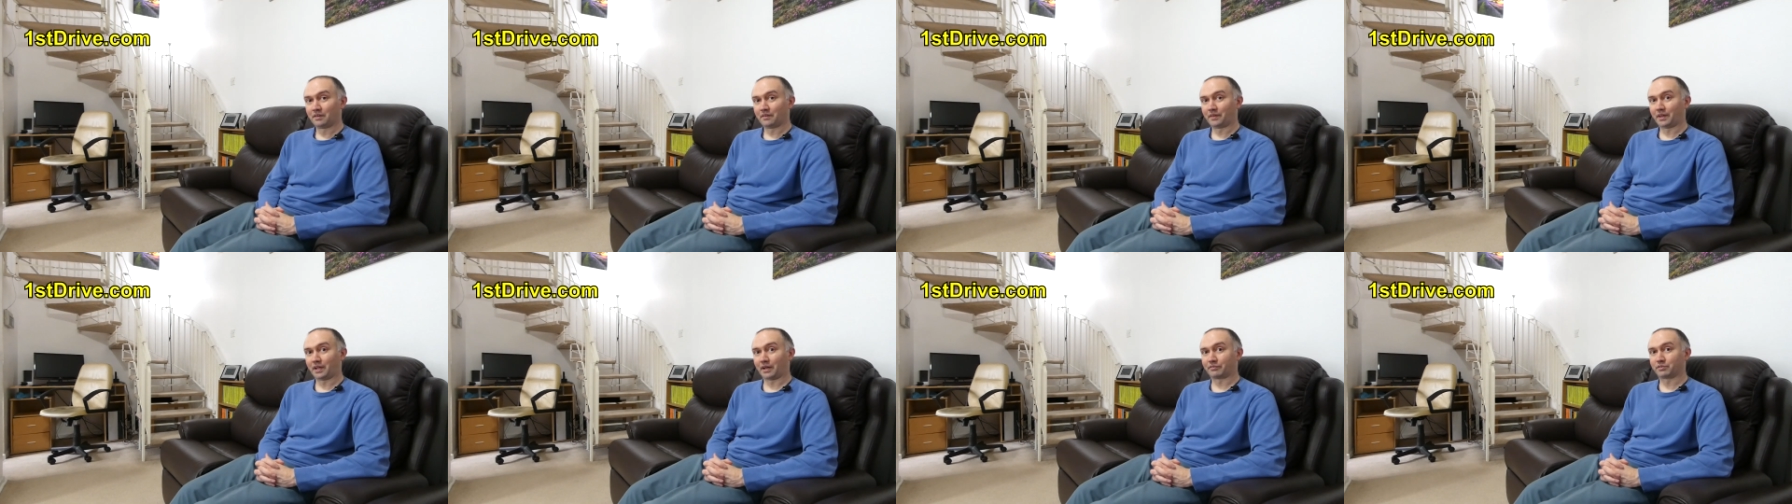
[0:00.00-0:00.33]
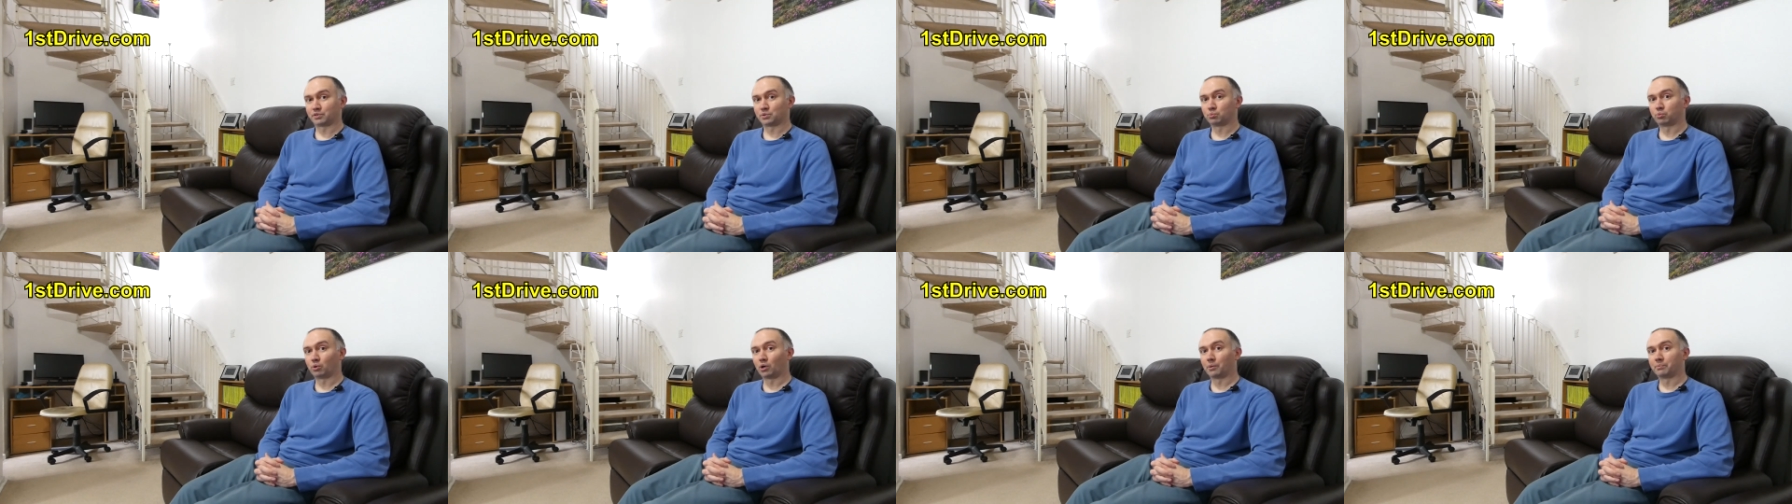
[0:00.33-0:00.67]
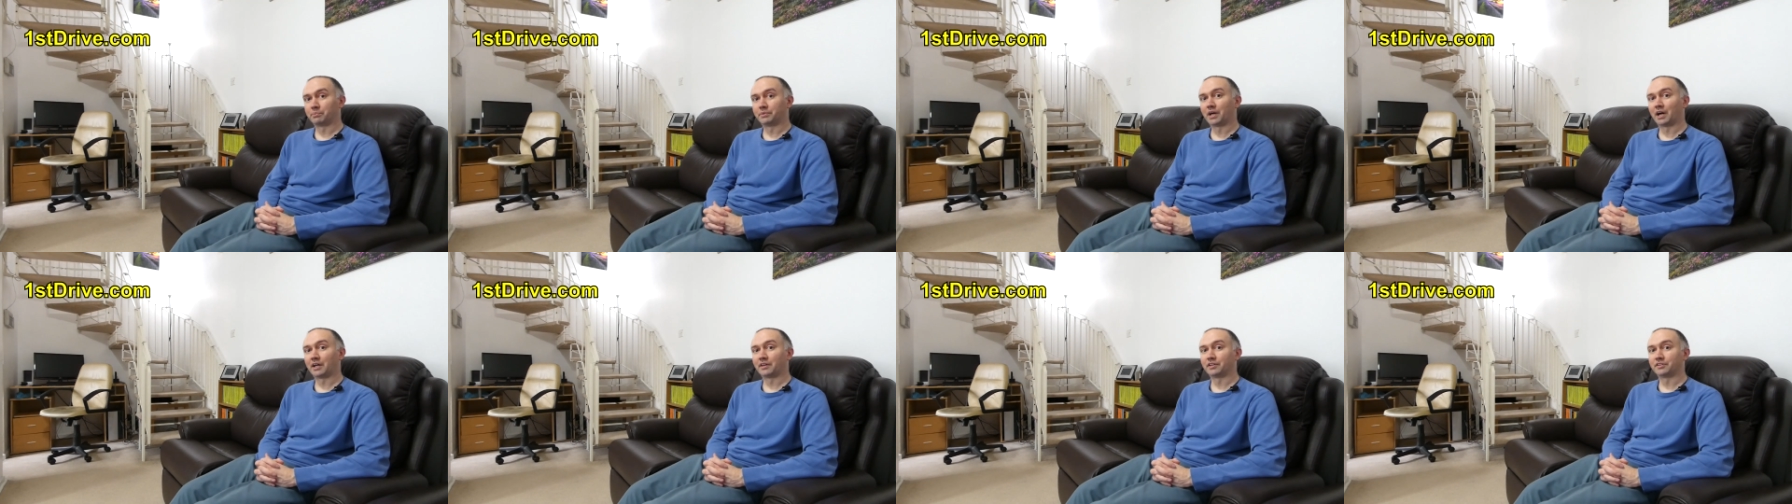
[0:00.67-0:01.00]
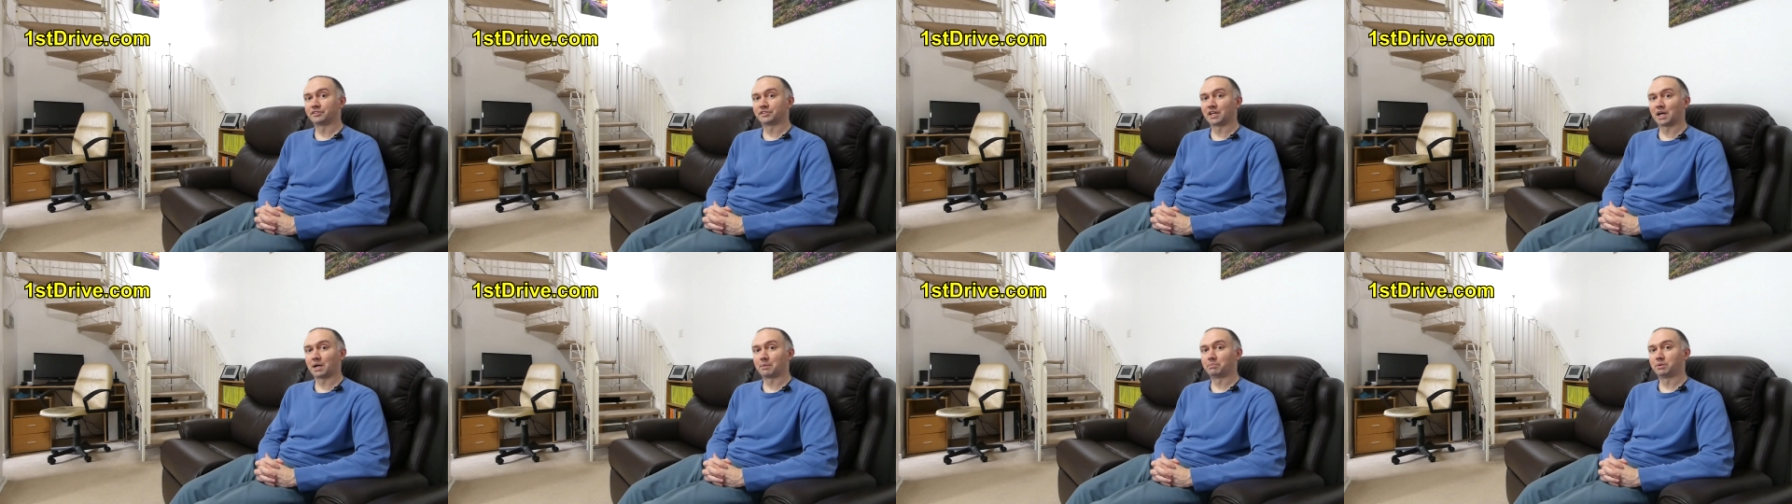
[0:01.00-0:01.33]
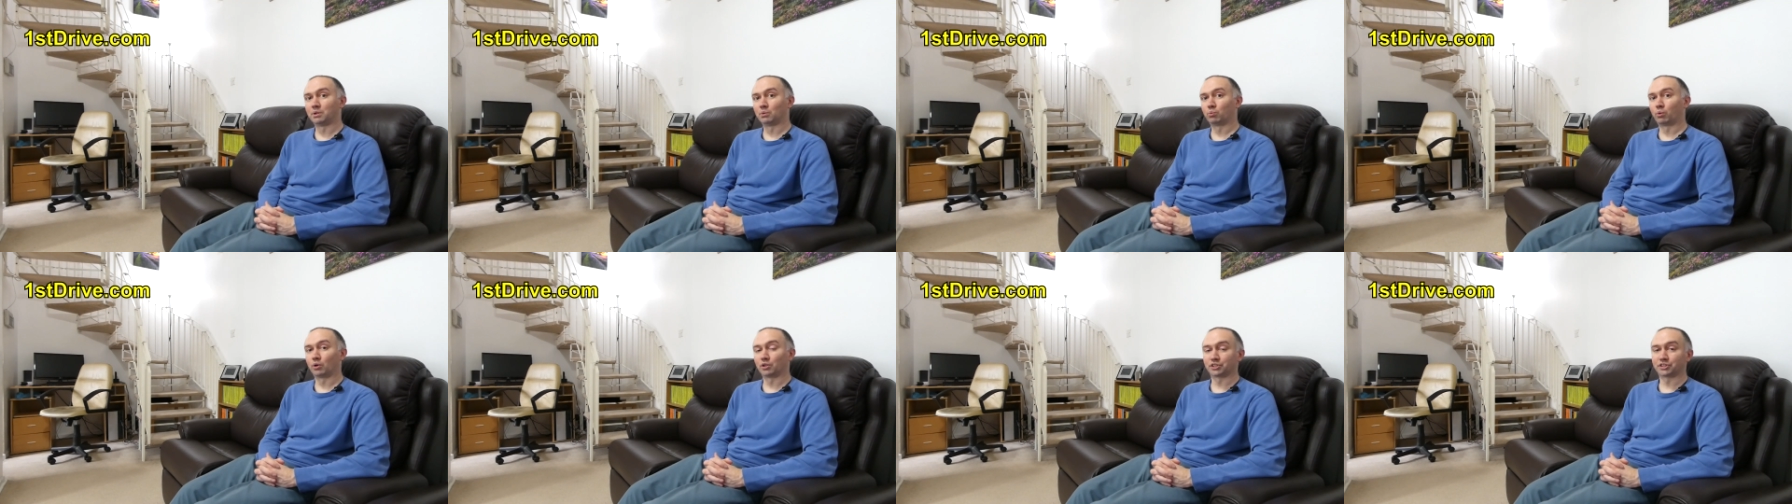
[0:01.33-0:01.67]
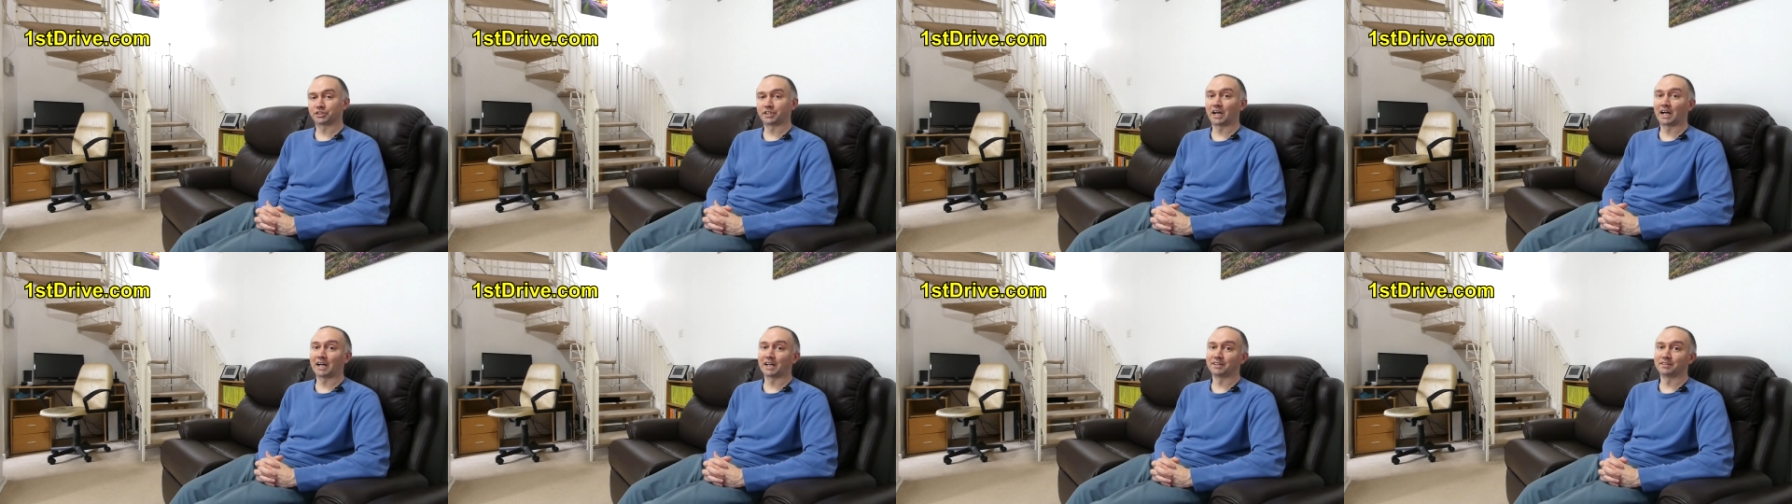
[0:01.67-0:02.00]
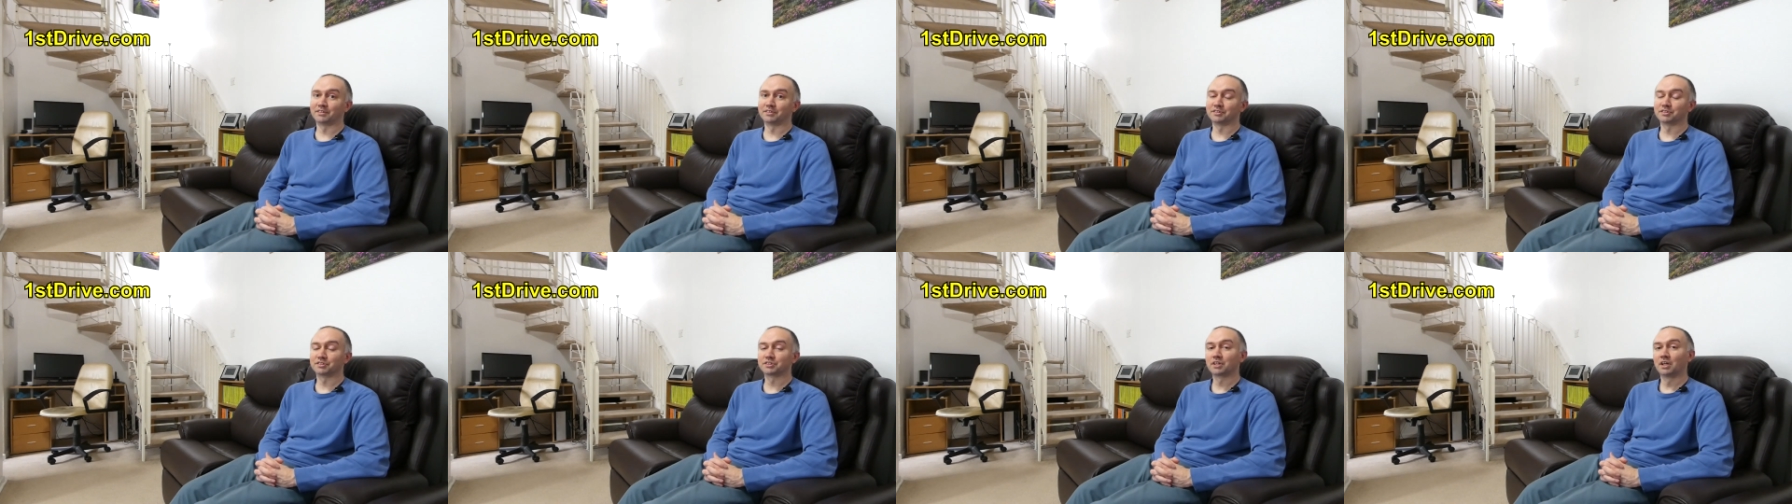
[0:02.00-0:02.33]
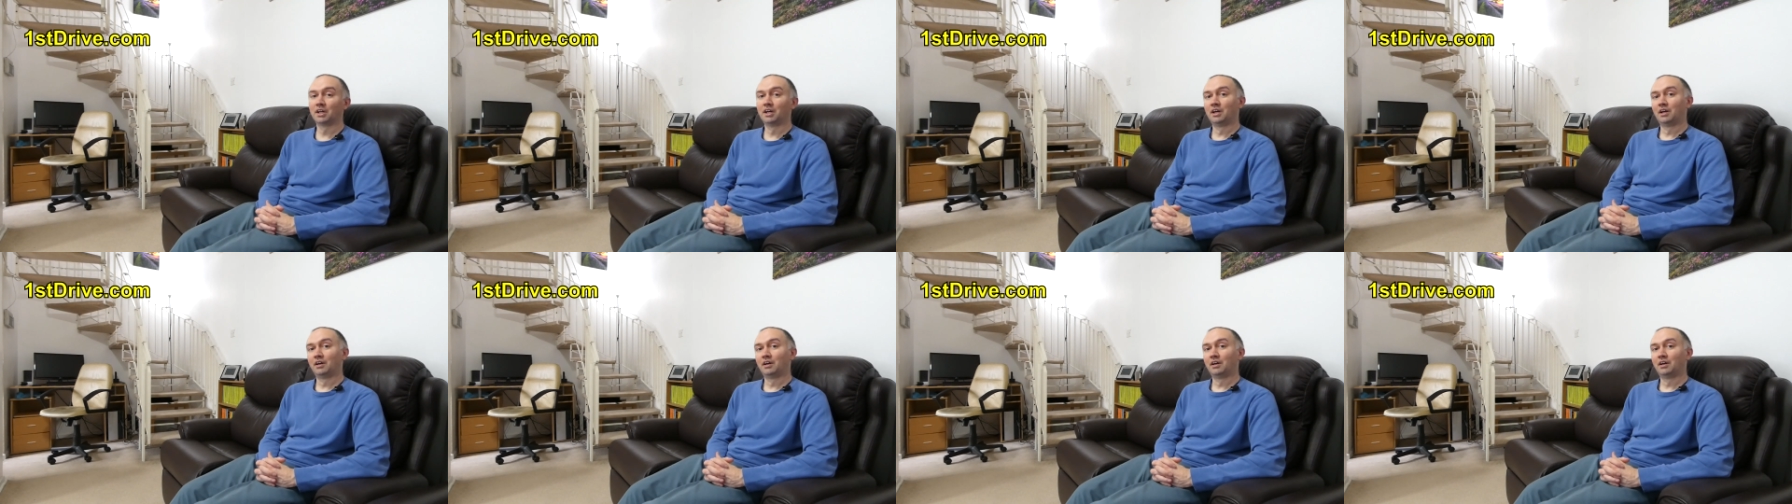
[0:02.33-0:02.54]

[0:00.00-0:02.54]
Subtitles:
they have to wipe down the tablet, wash their hands.